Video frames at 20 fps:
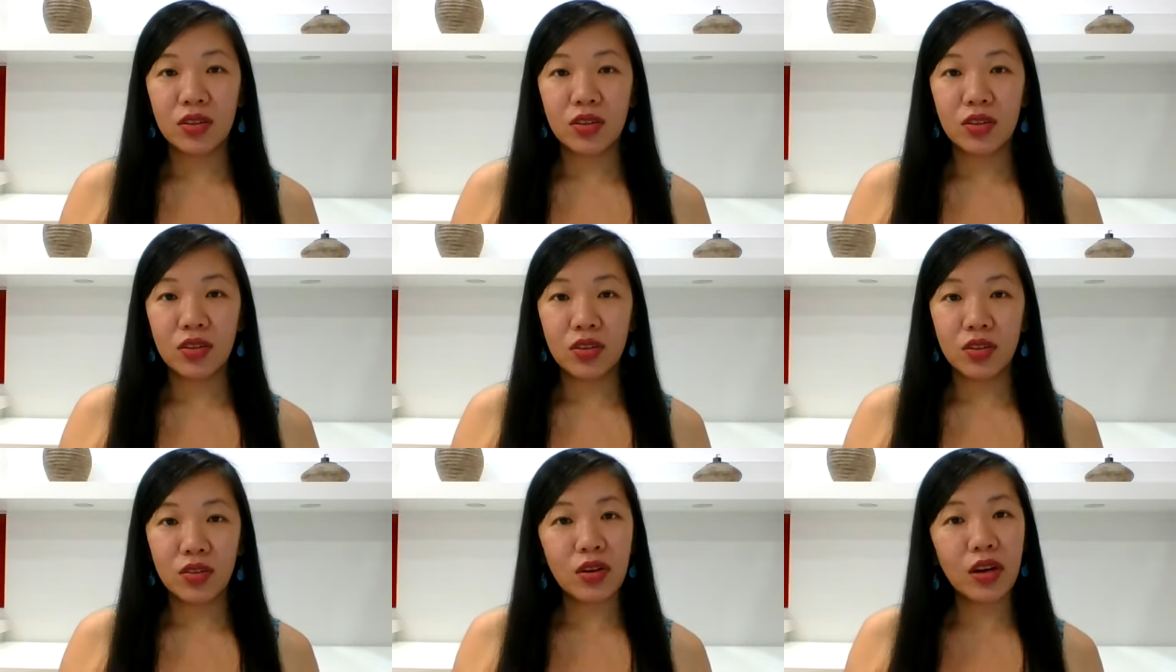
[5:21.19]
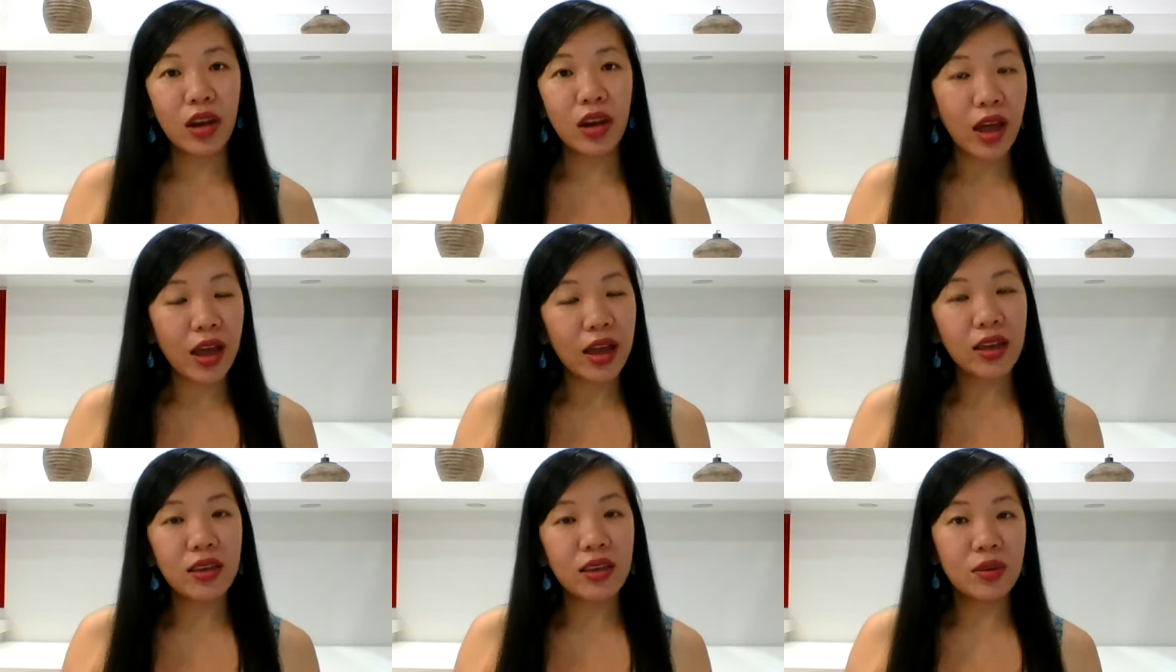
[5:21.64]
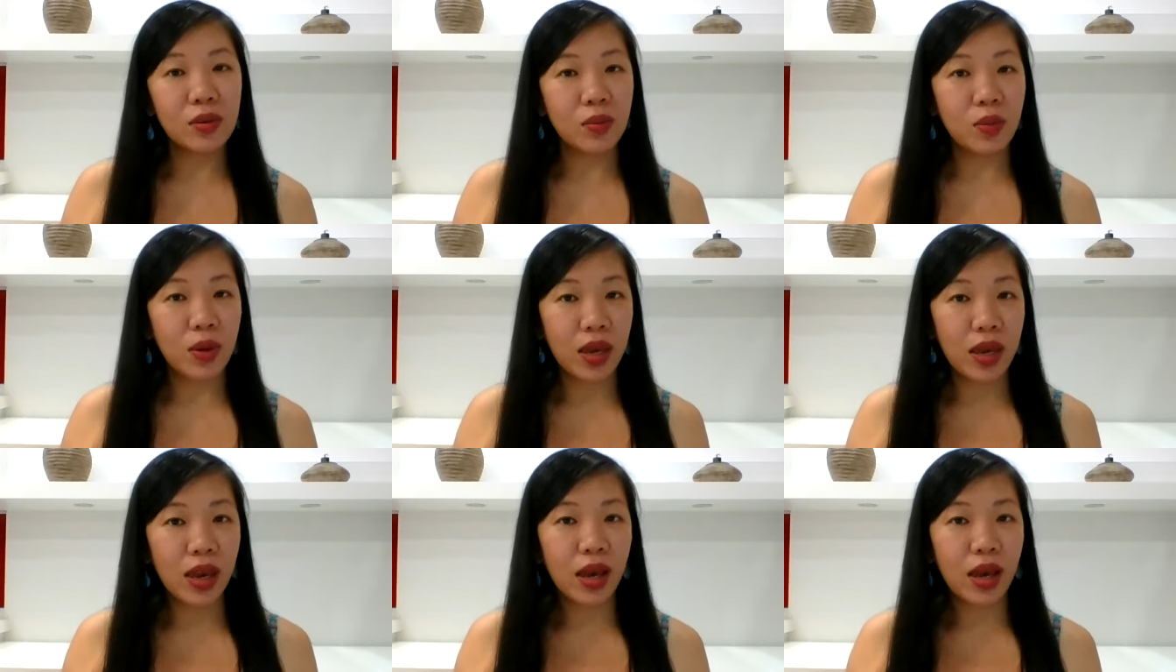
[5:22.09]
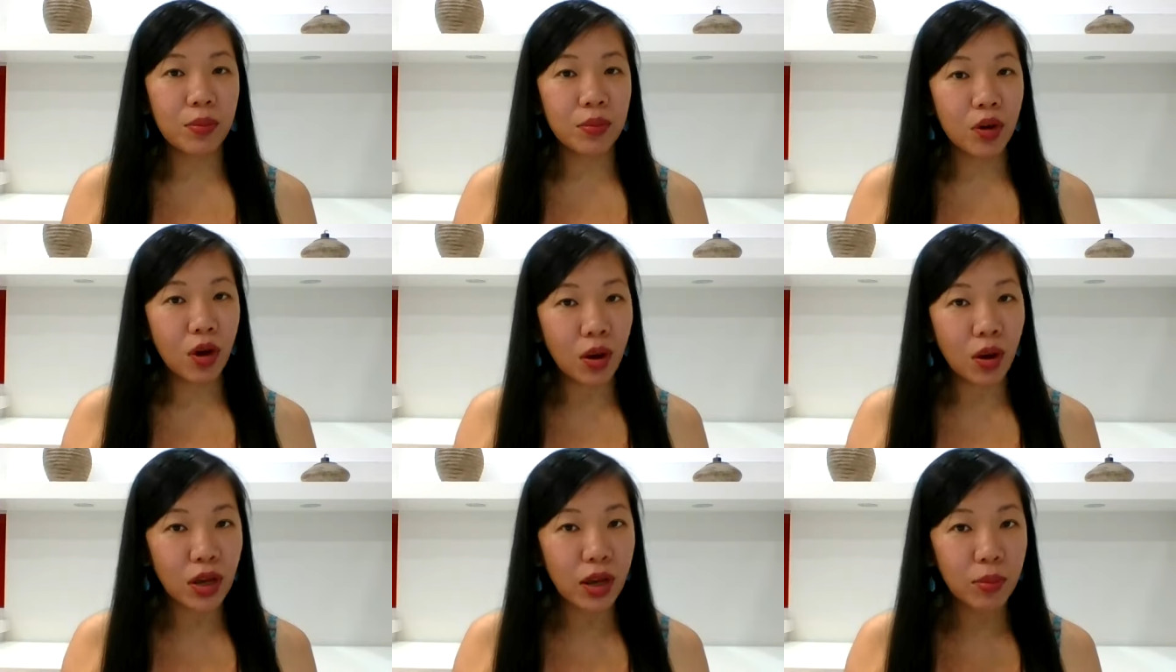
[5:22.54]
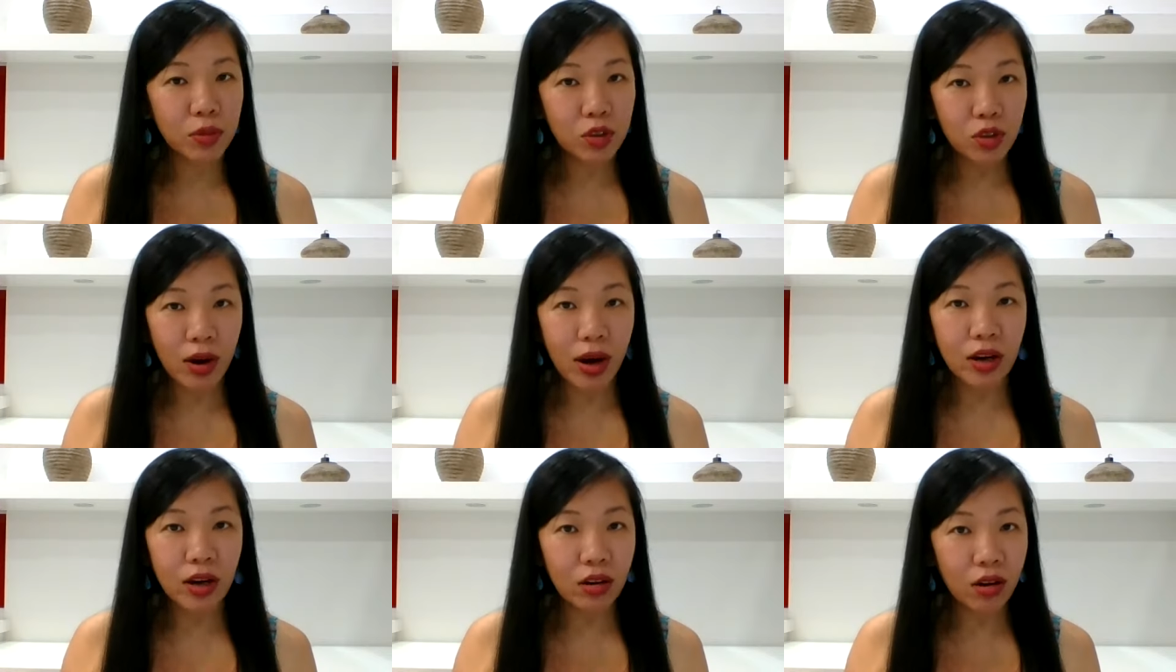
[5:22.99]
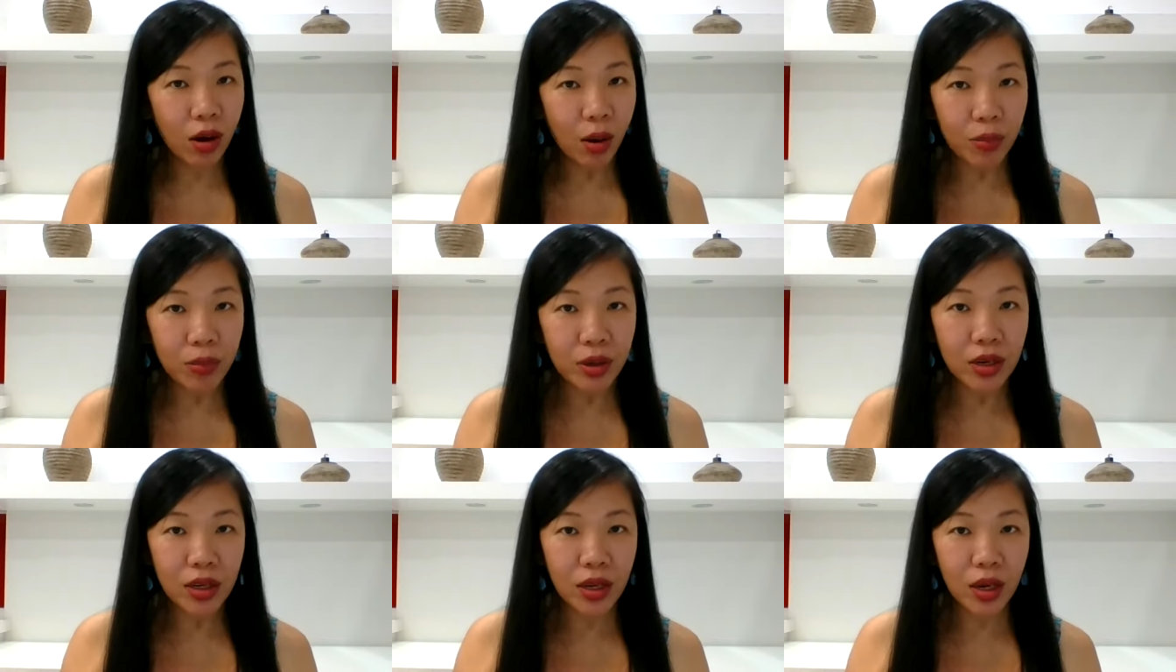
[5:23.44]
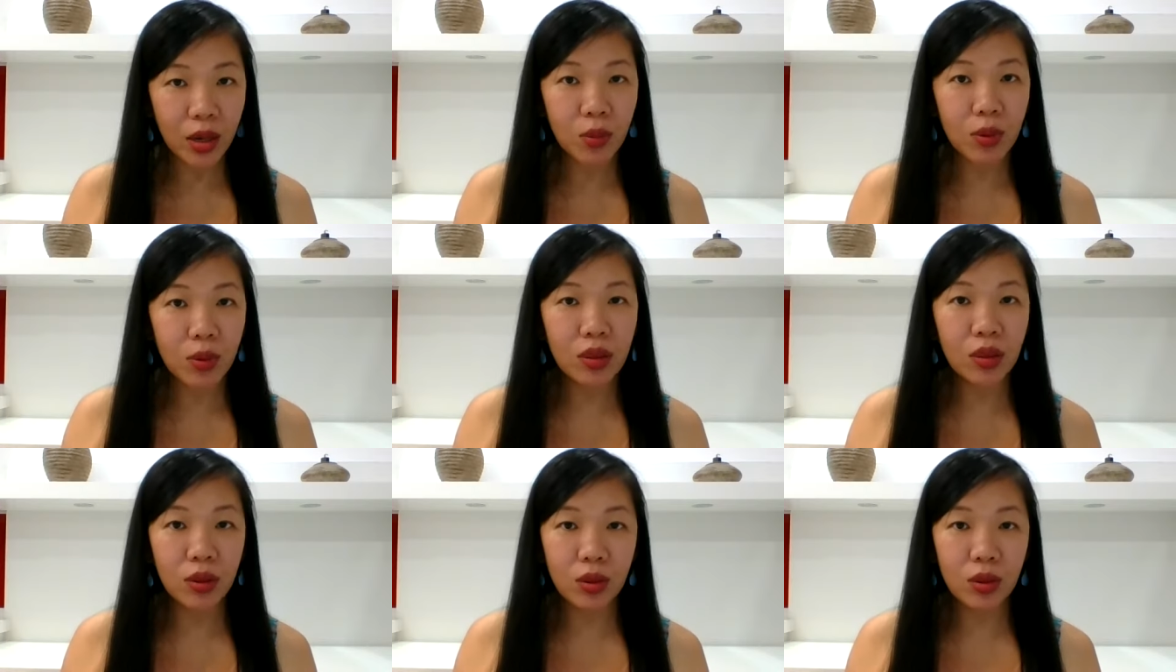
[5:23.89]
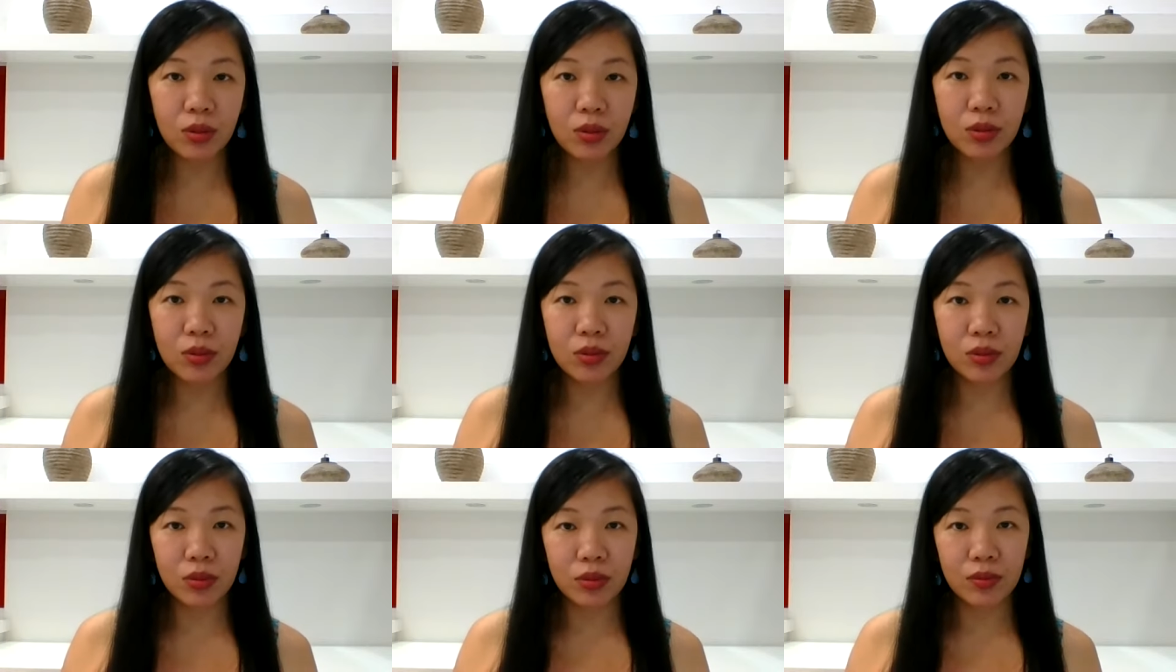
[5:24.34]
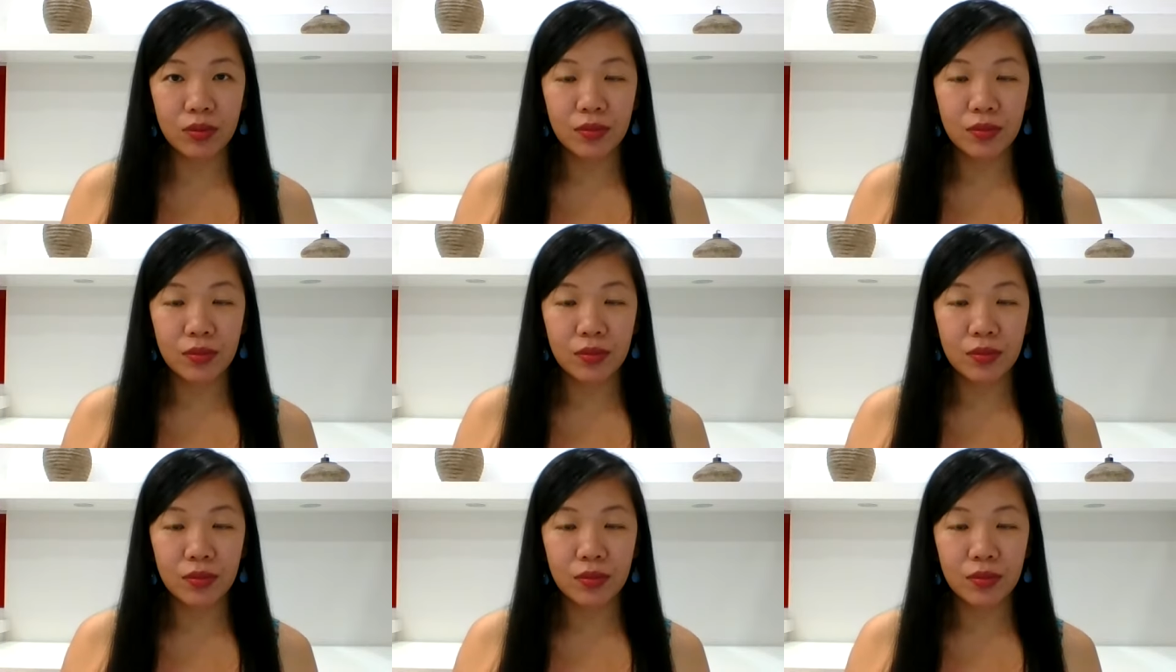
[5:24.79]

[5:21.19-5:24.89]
Do you like the way I'm trying to communicate with you?